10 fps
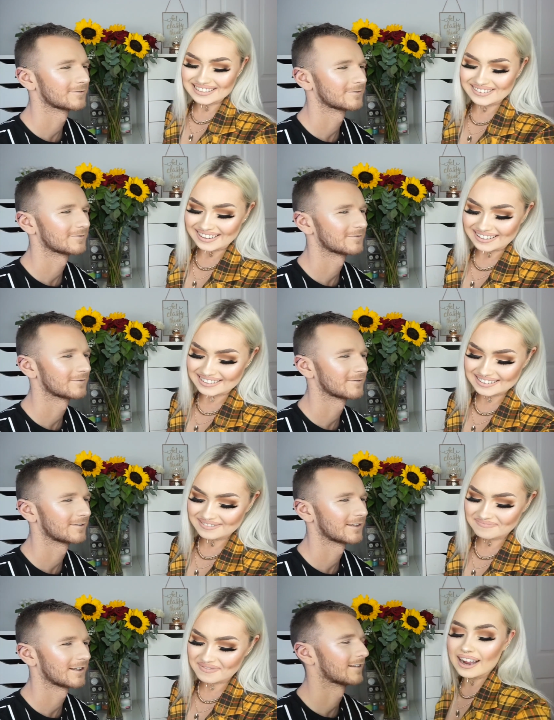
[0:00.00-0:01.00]
Speaker 1: was so good.
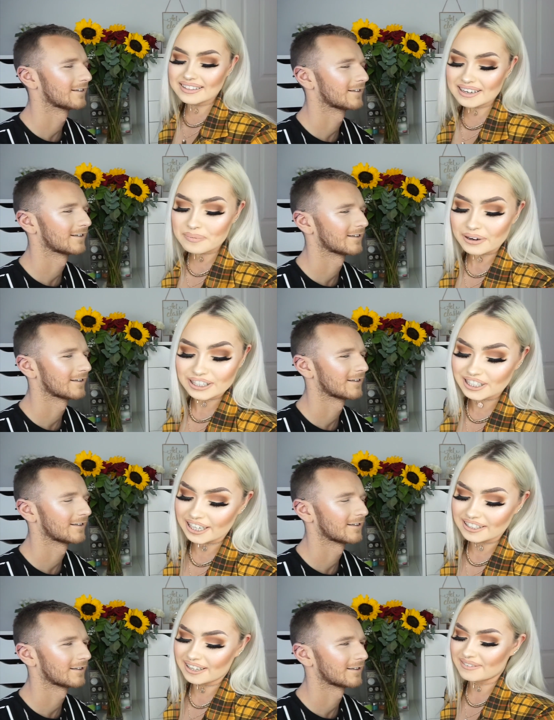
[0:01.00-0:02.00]
I did
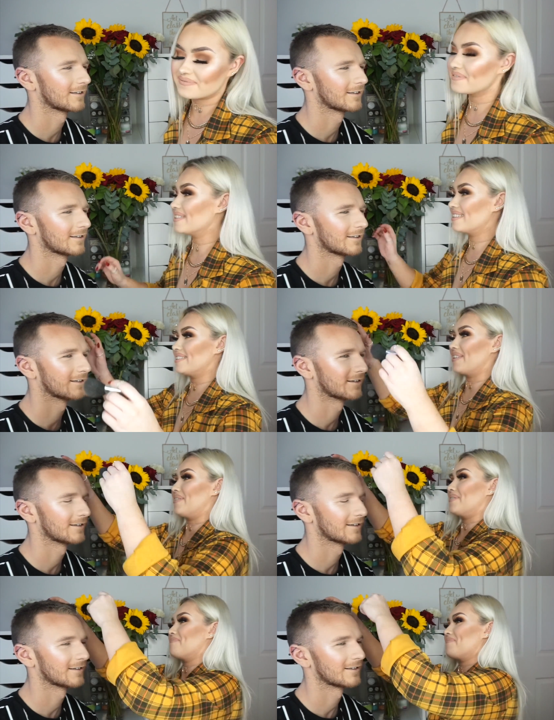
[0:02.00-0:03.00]
appreciate it,
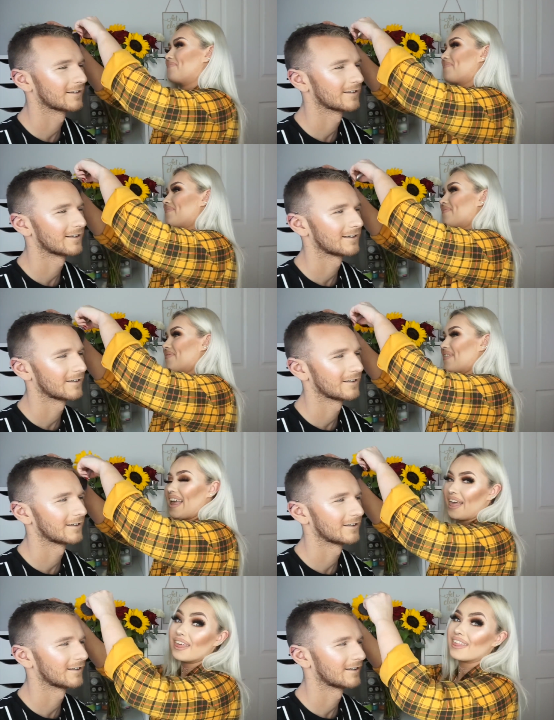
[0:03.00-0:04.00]
so
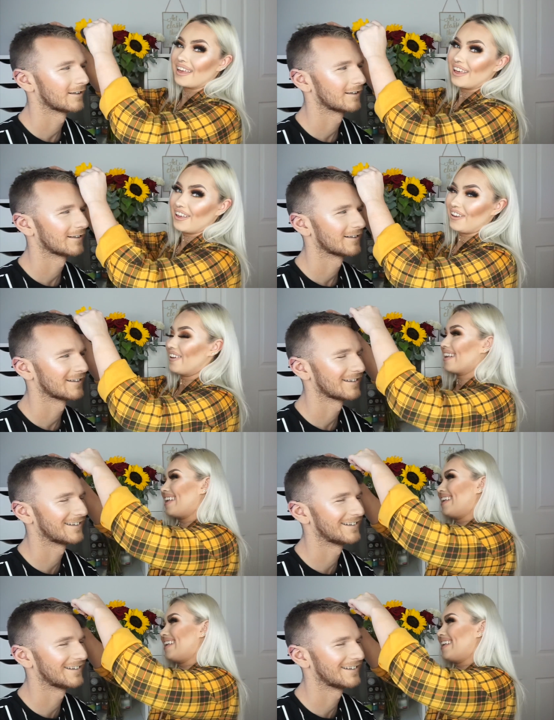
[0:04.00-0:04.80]
thank you.